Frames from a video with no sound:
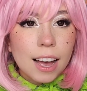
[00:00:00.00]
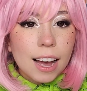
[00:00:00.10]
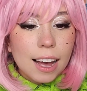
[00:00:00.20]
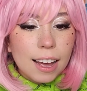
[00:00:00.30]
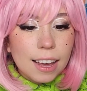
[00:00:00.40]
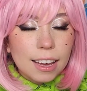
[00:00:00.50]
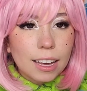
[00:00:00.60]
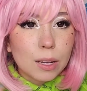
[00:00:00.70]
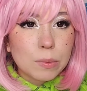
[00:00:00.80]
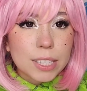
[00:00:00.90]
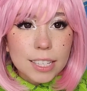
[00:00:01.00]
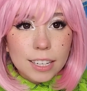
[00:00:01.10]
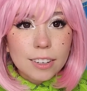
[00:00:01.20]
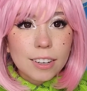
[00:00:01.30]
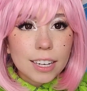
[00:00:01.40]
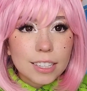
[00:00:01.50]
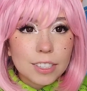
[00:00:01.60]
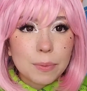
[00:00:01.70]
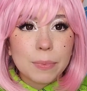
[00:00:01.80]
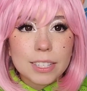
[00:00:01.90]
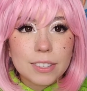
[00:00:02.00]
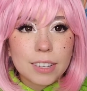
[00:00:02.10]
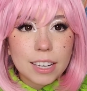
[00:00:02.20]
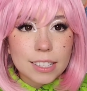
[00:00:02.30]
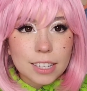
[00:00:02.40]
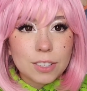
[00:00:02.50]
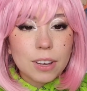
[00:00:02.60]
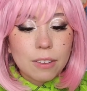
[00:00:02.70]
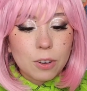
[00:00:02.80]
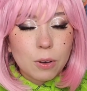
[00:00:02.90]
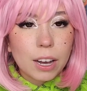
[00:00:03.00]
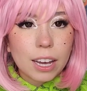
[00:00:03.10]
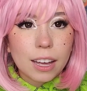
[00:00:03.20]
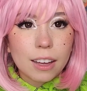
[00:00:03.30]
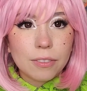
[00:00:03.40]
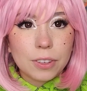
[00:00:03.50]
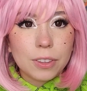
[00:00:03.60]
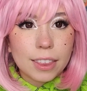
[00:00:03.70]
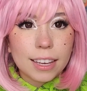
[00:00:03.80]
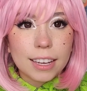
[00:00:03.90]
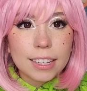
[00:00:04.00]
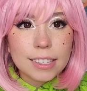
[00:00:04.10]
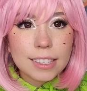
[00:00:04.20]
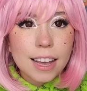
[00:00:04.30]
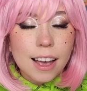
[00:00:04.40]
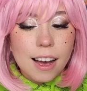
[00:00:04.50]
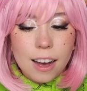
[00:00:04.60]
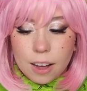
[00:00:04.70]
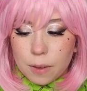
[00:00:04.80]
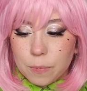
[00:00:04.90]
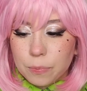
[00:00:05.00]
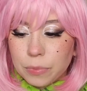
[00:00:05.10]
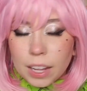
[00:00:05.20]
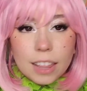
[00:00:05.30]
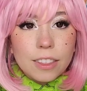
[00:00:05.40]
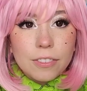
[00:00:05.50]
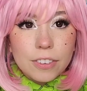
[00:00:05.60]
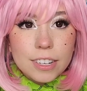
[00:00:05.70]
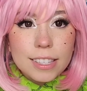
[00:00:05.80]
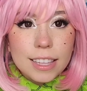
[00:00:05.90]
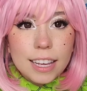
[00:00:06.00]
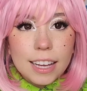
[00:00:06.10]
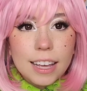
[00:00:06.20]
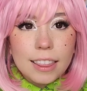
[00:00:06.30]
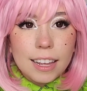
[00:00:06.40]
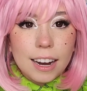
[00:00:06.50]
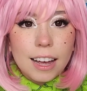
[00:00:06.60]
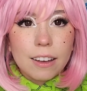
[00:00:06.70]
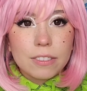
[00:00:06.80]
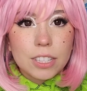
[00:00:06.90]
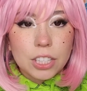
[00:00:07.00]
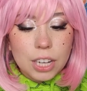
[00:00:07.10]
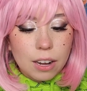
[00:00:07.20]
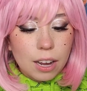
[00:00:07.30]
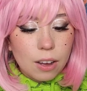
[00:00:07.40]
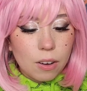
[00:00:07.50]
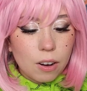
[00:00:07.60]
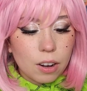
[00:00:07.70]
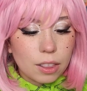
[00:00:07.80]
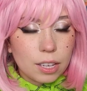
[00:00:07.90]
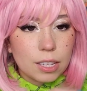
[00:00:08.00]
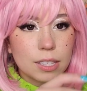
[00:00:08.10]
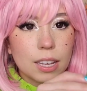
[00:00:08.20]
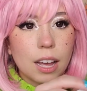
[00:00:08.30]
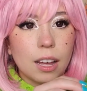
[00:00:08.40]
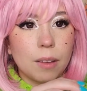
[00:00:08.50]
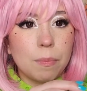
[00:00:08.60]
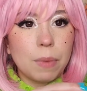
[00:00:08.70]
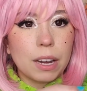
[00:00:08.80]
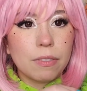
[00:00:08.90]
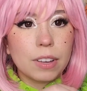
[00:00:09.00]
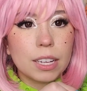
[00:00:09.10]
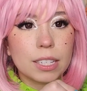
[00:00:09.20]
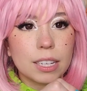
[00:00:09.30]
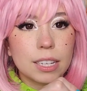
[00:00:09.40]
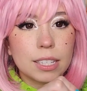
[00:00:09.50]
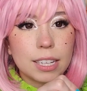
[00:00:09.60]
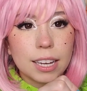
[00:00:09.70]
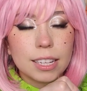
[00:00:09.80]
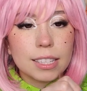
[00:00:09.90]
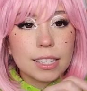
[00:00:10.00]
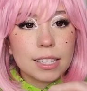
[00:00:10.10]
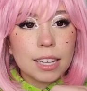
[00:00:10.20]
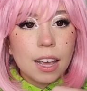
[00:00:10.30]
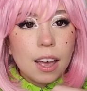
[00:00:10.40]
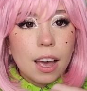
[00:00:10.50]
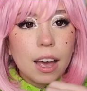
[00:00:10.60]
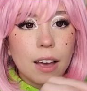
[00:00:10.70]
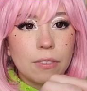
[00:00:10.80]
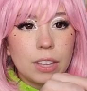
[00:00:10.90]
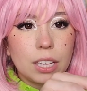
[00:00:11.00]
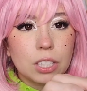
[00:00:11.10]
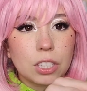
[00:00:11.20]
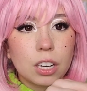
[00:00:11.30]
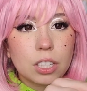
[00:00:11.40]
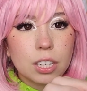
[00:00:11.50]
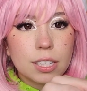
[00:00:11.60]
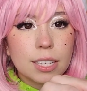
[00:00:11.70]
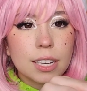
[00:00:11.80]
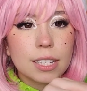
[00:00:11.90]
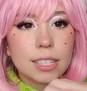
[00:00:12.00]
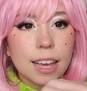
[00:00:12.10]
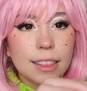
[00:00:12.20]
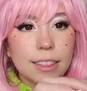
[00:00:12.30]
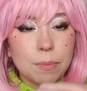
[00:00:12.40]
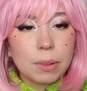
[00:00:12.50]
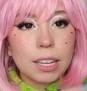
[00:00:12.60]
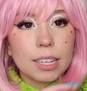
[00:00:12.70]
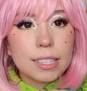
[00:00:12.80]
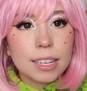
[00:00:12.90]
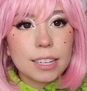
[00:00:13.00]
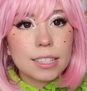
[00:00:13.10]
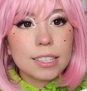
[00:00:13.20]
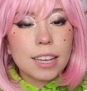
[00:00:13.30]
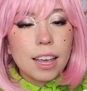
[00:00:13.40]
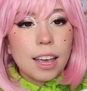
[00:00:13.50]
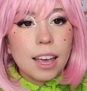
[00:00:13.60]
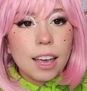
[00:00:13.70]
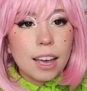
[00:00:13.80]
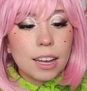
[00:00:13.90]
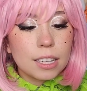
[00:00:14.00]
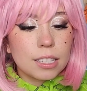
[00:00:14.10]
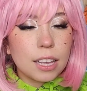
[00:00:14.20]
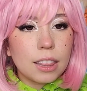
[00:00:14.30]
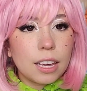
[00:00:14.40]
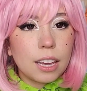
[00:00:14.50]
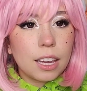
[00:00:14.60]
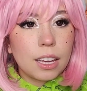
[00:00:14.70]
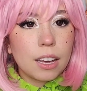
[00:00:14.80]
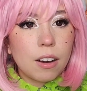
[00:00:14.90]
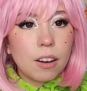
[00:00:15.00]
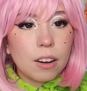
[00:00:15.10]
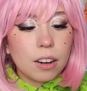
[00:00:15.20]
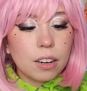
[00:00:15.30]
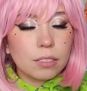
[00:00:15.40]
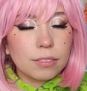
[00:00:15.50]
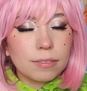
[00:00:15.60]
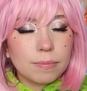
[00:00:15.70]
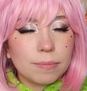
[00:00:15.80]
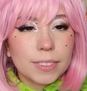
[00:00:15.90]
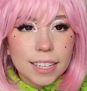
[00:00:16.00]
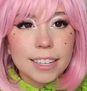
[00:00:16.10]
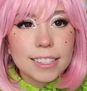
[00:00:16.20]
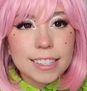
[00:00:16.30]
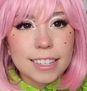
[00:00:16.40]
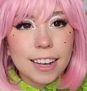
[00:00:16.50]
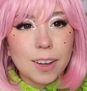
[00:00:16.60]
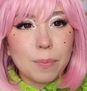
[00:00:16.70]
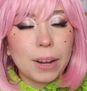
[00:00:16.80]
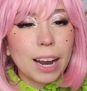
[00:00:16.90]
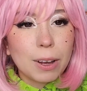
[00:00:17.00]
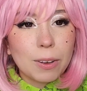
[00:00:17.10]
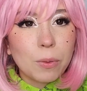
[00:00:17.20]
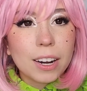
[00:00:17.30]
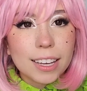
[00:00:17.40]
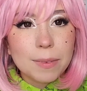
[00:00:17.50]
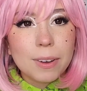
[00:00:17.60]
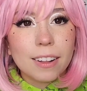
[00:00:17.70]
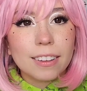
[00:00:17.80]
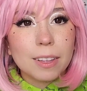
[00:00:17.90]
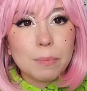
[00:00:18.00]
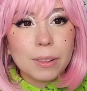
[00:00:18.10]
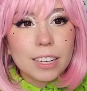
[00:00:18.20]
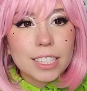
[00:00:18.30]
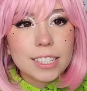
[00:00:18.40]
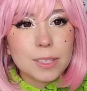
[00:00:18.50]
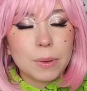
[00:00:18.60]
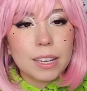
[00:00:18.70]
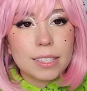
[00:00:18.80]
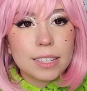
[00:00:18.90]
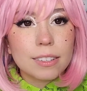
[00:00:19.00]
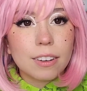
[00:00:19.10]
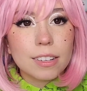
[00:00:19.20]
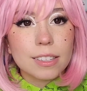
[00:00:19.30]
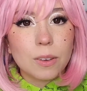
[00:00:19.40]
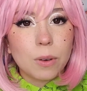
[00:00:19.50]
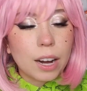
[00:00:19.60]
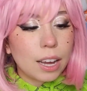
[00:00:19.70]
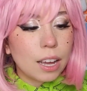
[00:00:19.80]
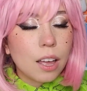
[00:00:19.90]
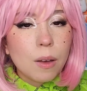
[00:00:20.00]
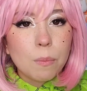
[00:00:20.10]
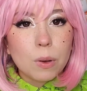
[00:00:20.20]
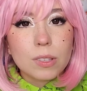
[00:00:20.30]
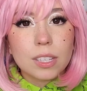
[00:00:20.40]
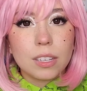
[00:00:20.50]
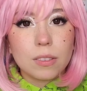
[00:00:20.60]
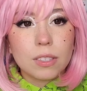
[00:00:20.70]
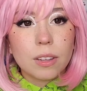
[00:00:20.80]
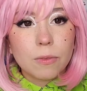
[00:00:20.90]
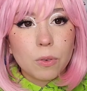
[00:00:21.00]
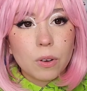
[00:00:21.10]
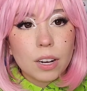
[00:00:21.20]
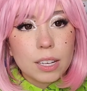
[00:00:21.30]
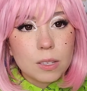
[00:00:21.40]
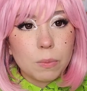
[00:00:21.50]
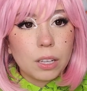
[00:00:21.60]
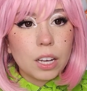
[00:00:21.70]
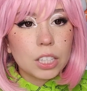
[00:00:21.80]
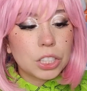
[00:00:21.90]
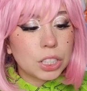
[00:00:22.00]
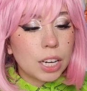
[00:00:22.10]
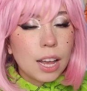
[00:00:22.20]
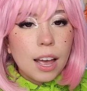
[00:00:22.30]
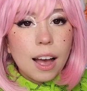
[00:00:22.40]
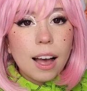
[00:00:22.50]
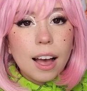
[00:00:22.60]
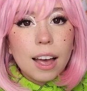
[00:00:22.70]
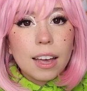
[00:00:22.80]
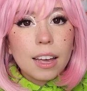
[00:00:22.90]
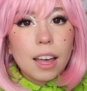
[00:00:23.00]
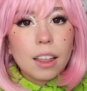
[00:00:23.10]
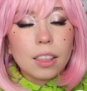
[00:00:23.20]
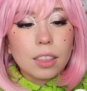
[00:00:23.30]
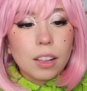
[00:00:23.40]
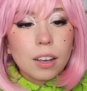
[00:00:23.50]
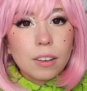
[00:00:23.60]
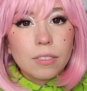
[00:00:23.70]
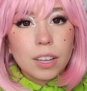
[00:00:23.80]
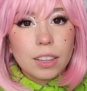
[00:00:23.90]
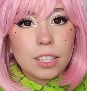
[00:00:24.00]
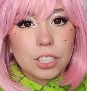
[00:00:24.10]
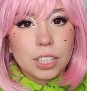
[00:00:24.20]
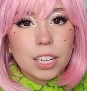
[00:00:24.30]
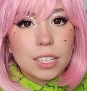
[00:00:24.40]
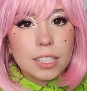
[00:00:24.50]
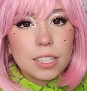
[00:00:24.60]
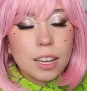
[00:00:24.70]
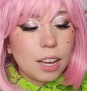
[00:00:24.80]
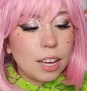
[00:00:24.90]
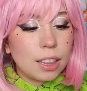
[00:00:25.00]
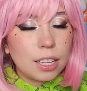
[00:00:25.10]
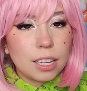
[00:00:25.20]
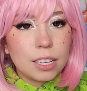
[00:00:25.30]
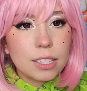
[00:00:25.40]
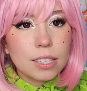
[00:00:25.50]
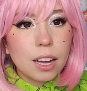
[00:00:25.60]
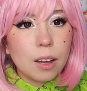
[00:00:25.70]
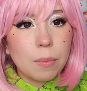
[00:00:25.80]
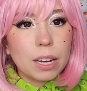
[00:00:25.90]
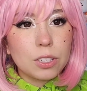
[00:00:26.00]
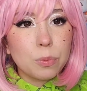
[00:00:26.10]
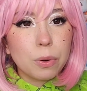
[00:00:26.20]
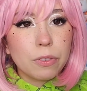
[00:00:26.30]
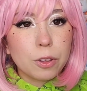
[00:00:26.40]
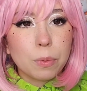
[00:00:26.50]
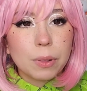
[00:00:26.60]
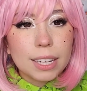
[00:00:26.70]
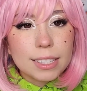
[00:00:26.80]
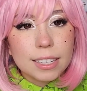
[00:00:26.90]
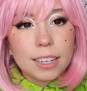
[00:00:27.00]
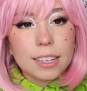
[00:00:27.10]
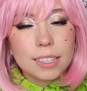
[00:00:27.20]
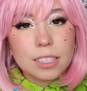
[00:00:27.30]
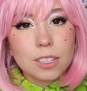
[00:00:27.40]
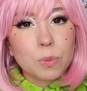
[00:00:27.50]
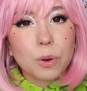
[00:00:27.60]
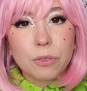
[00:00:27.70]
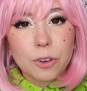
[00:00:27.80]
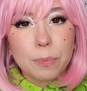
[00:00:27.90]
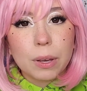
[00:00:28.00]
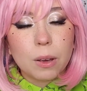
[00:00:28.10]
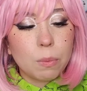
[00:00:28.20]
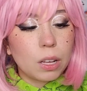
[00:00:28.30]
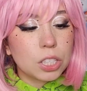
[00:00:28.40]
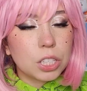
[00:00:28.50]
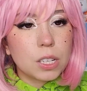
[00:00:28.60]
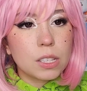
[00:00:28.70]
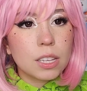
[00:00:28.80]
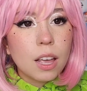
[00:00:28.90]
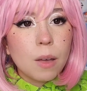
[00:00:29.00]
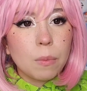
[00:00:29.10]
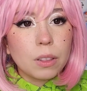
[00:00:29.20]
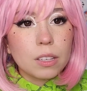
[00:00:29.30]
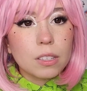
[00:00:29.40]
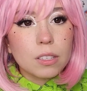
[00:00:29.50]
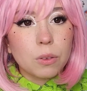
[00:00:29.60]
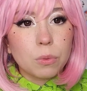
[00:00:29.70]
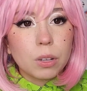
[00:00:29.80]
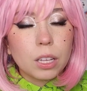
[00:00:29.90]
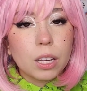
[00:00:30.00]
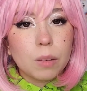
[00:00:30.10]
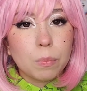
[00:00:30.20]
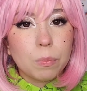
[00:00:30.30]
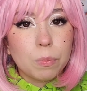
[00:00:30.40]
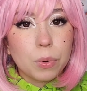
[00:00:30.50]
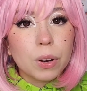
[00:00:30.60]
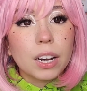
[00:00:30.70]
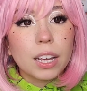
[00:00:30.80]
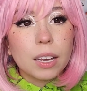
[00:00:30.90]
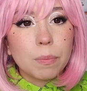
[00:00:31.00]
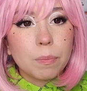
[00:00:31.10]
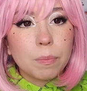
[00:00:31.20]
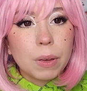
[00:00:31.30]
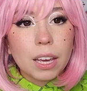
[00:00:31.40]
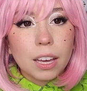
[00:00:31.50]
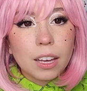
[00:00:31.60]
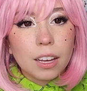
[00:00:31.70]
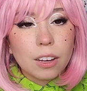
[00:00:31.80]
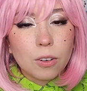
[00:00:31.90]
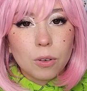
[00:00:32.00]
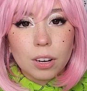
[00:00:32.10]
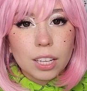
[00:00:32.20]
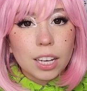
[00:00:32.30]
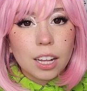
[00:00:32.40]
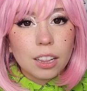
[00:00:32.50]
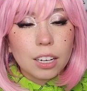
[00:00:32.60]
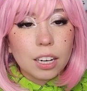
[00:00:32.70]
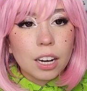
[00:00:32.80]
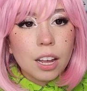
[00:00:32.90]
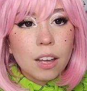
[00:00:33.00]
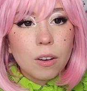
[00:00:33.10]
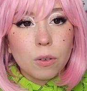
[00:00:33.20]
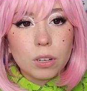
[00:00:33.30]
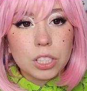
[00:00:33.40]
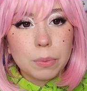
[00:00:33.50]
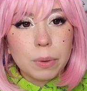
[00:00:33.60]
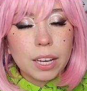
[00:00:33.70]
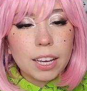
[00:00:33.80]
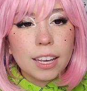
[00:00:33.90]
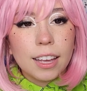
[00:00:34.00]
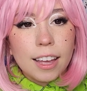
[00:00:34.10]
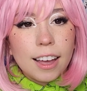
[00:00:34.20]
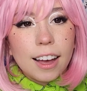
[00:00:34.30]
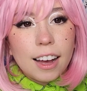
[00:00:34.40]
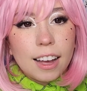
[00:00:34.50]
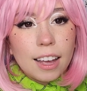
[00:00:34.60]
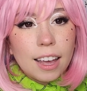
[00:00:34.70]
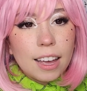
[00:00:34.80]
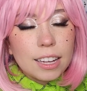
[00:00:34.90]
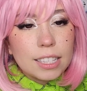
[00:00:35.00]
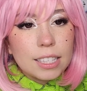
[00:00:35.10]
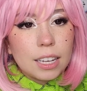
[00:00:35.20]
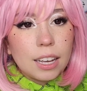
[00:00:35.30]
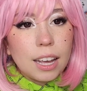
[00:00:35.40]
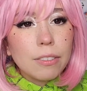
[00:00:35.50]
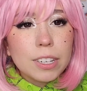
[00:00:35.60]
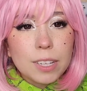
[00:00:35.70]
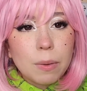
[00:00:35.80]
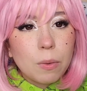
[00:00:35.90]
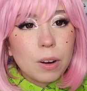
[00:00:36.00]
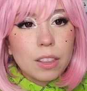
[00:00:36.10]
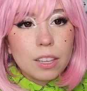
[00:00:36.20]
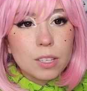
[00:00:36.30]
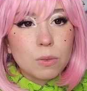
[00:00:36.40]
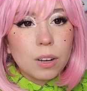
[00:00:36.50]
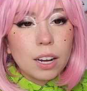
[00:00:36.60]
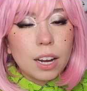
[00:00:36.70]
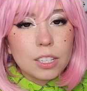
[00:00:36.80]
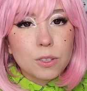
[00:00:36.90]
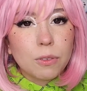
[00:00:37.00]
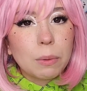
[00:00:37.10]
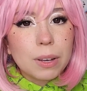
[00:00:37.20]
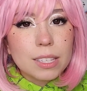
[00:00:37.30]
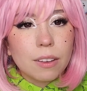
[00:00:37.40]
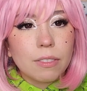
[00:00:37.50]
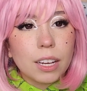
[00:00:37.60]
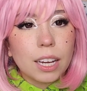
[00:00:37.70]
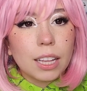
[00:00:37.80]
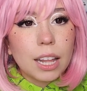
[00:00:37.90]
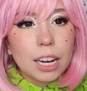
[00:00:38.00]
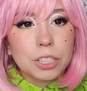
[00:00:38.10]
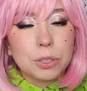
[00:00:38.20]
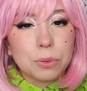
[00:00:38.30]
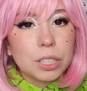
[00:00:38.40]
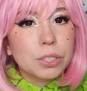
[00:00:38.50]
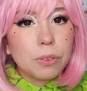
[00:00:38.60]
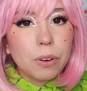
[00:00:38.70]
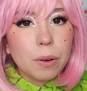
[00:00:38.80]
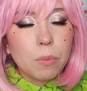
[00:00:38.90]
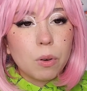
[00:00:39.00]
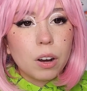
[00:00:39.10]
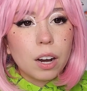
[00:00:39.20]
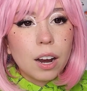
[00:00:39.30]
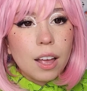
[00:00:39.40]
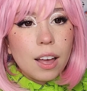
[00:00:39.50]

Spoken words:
I am just going to go ahead and jump into it because I do have quite a few things. The first thing that I have to shout out are these Benefit tints. I have the Cha Cha tint and the Play tint, and they are tints, but I want to keep calling them blushes because that's honestly what I mostly use them for, is blush. I love the shades in these. I do prefer the Play tint because I just prefer pink blushes, but this is a really pretty pink corally color, orangey pink, and every time I wear this one I just find myself thinking that I should reach for it more.